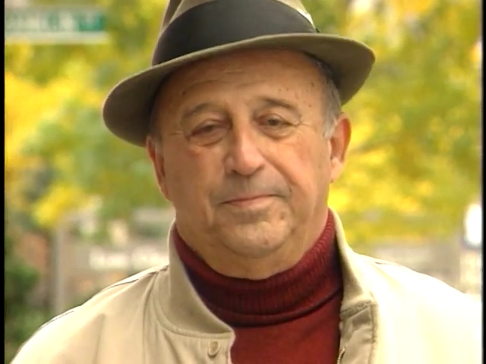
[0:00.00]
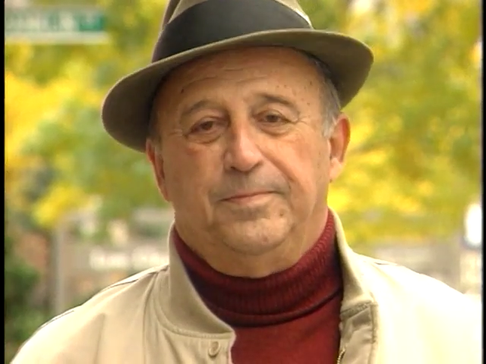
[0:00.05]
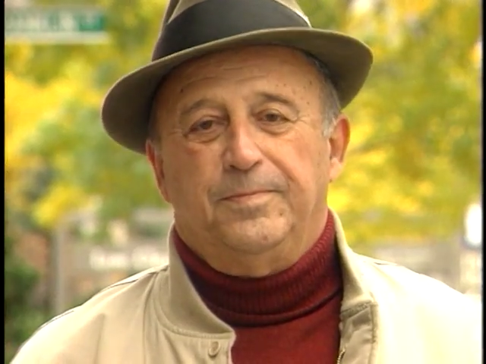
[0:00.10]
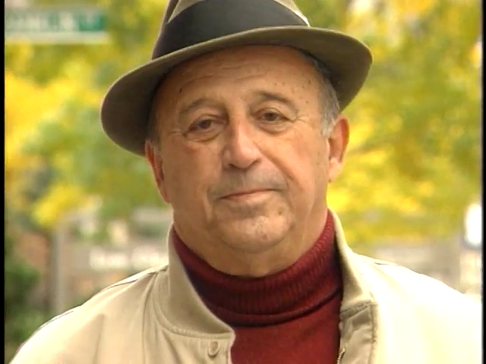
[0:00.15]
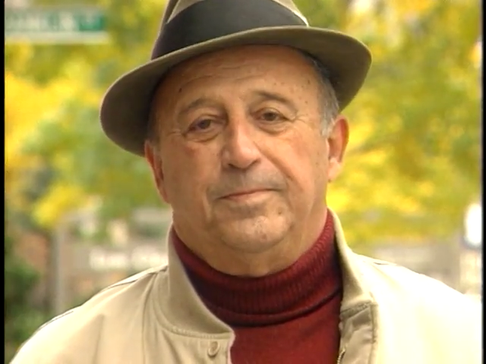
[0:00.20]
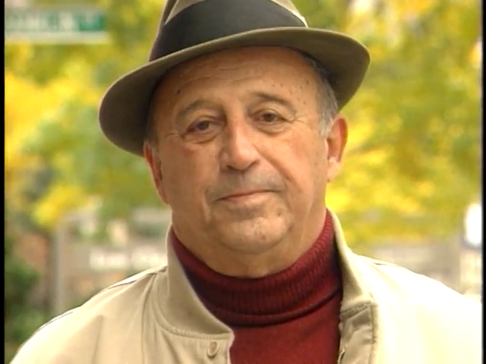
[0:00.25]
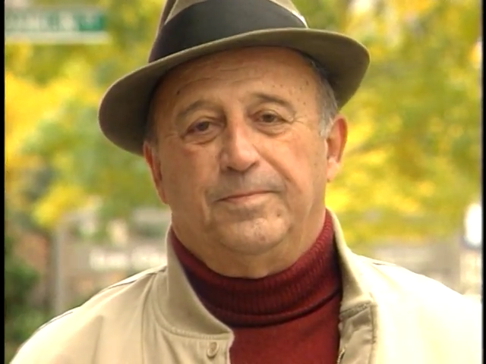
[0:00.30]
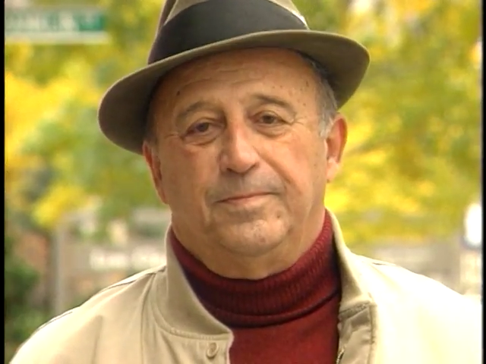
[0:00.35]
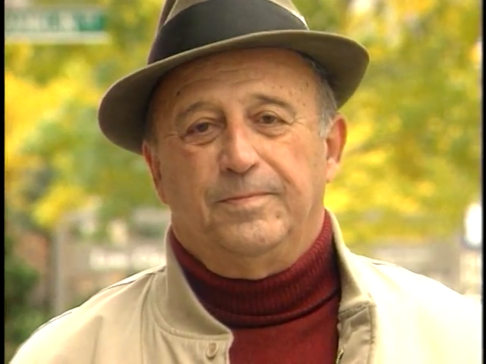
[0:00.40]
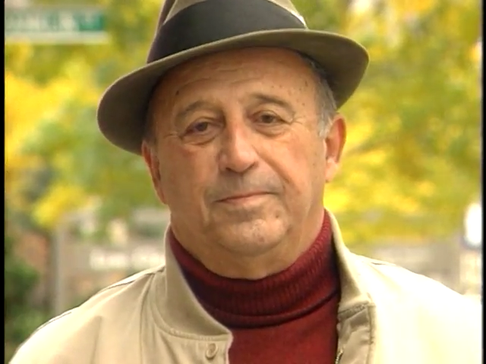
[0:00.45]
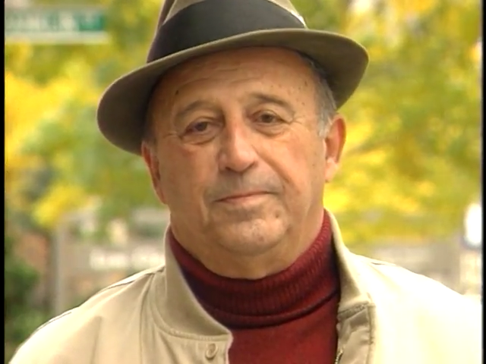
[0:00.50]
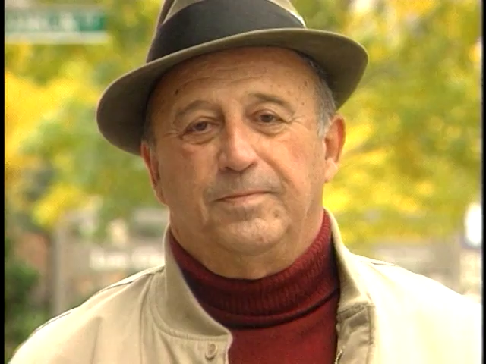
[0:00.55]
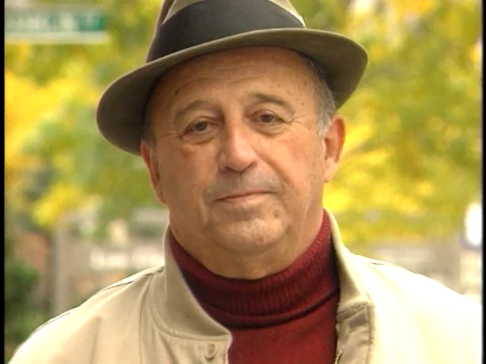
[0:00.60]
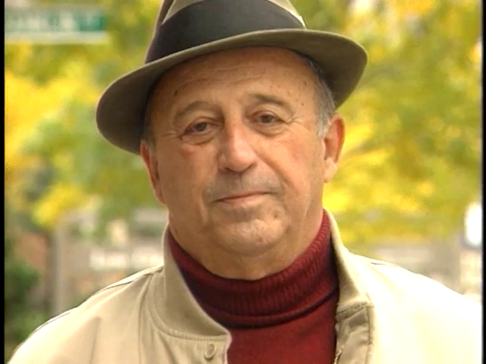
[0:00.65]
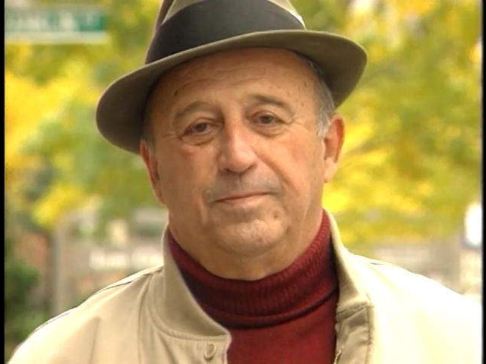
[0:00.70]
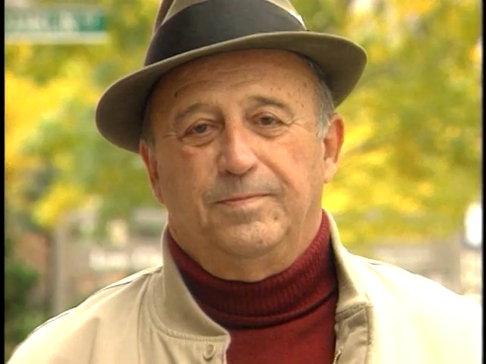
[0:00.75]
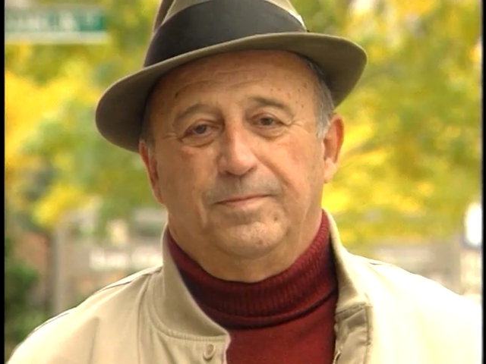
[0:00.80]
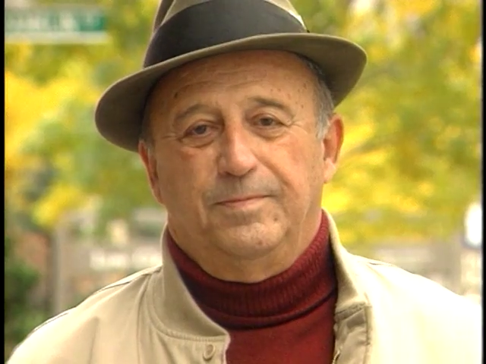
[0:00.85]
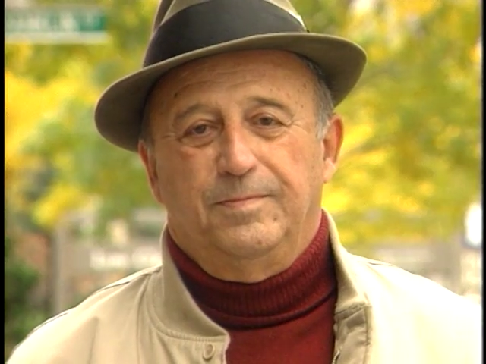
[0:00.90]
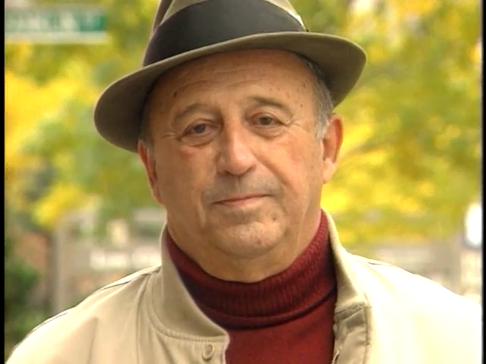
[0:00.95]
Did you write
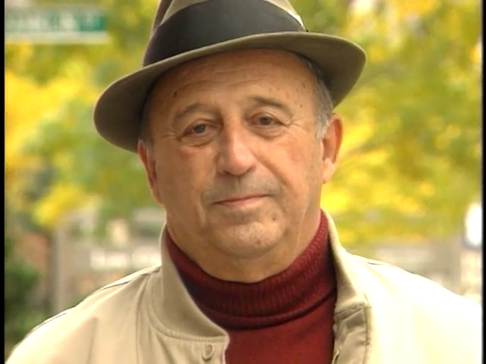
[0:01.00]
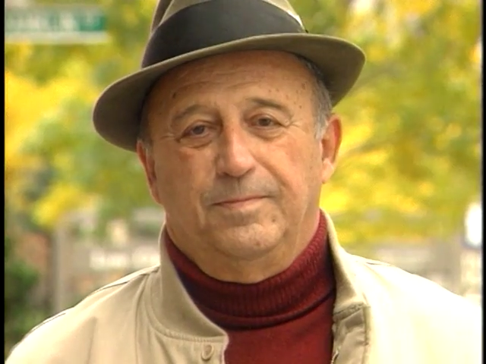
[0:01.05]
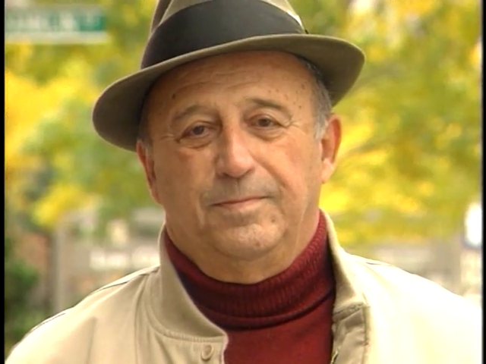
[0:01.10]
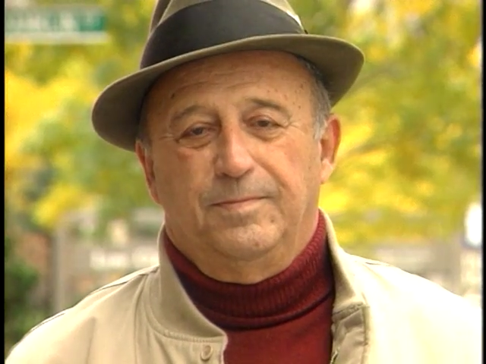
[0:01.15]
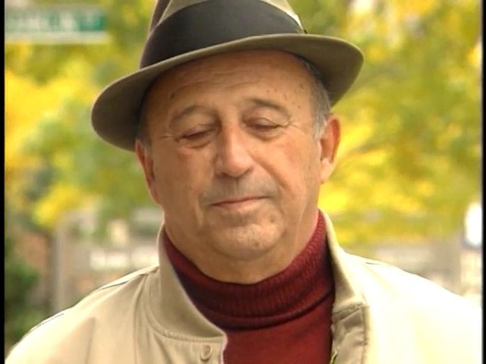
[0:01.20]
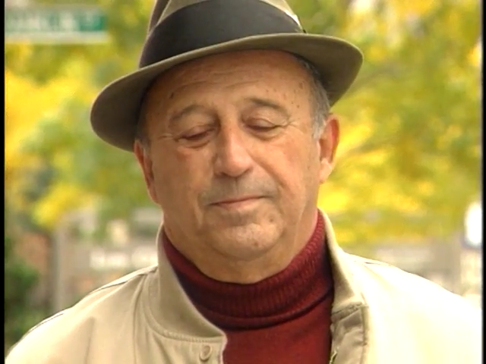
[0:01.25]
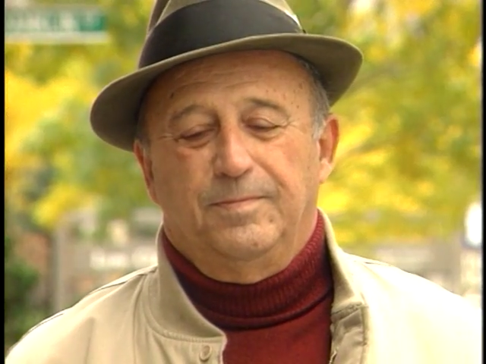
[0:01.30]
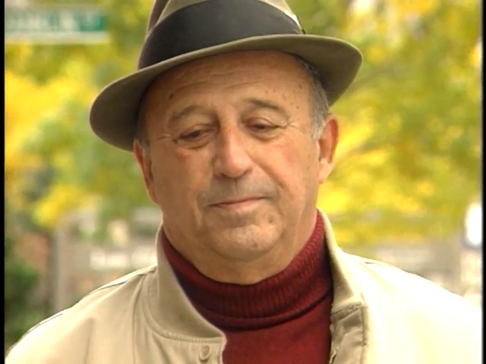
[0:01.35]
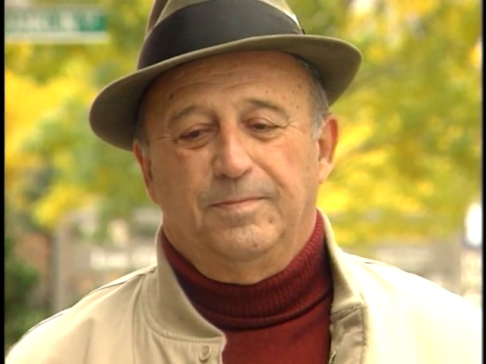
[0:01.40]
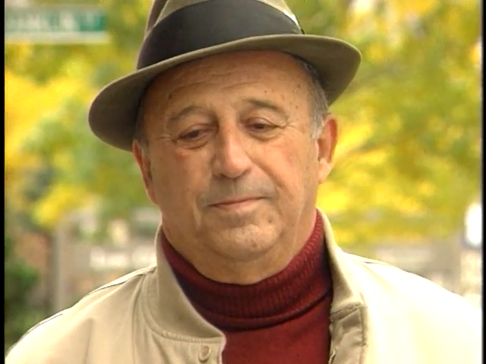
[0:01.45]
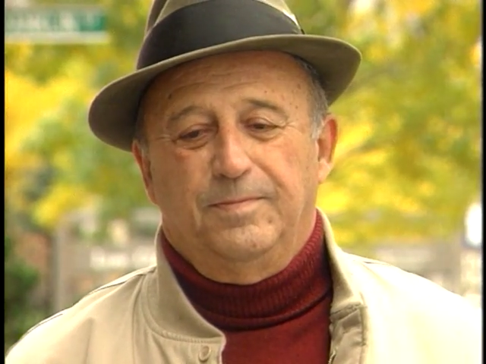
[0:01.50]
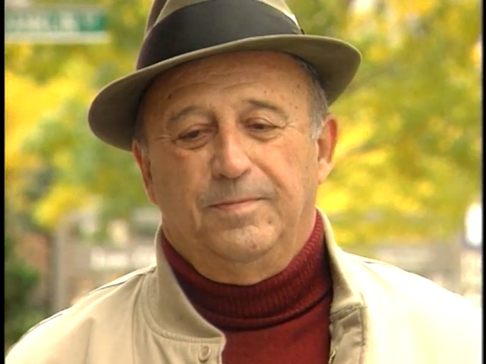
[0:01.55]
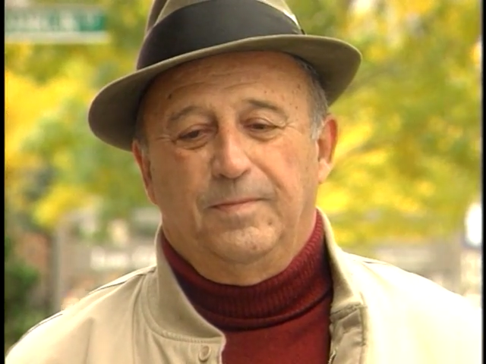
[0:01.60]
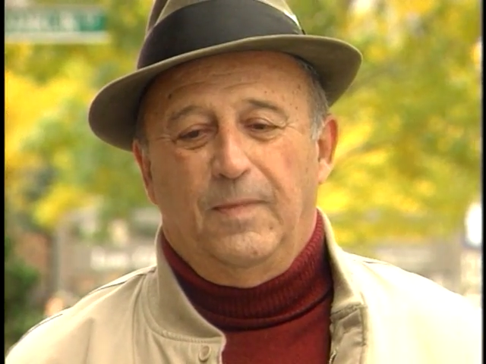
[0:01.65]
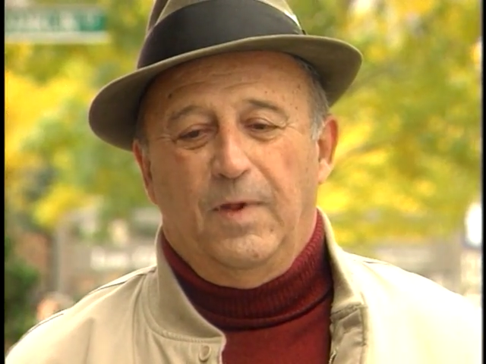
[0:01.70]
any letters today?